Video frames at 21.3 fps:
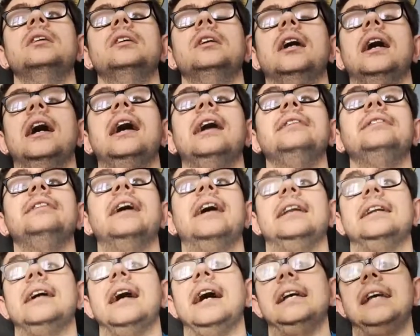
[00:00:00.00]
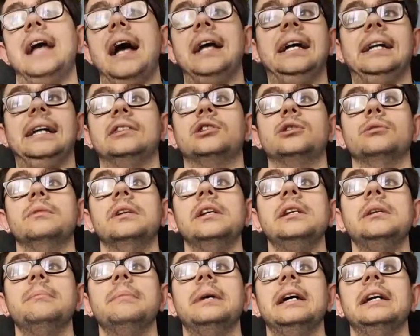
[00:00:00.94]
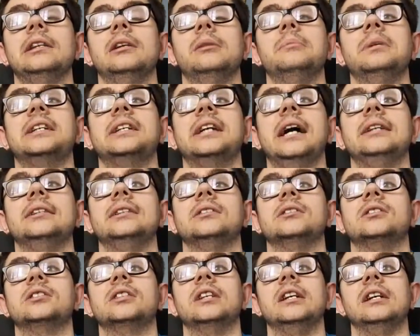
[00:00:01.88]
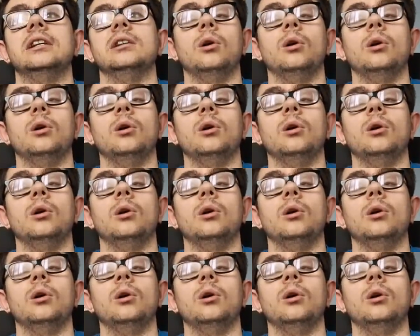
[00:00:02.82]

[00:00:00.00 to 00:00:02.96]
And then I had to email them again and say,